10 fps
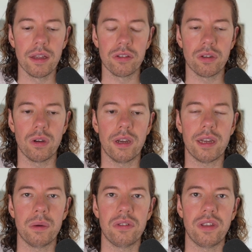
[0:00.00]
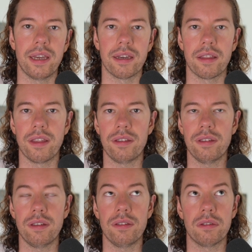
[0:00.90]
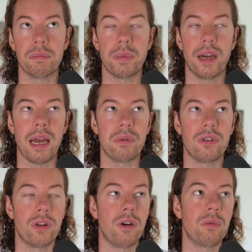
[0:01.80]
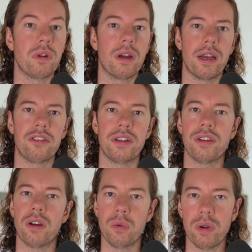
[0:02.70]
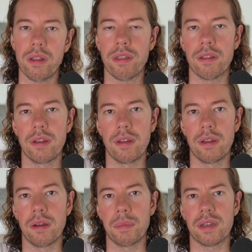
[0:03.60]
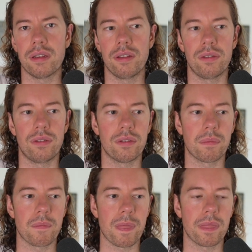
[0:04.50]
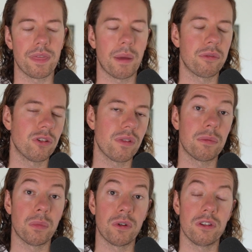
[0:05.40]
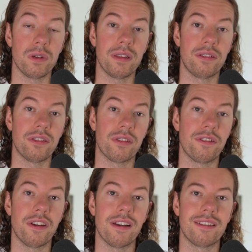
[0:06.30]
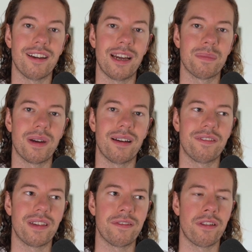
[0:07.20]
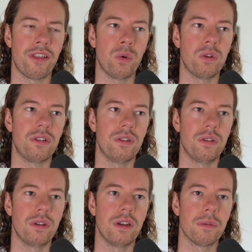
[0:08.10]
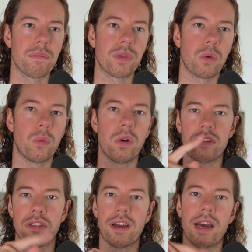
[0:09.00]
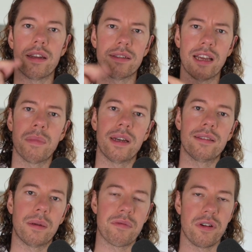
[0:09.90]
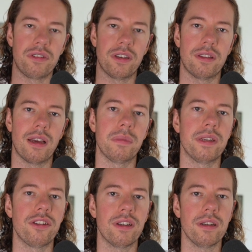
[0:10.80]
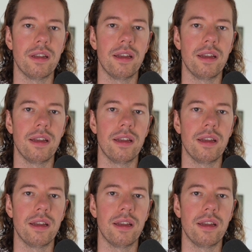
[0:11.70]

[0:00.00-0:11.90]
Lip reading: So like I was saying, this is perhaps not what I'd actually go with because I'm sure there's more to it. This is just the first time I've given thought to what's the kind of step-by-step process that I'm teaching.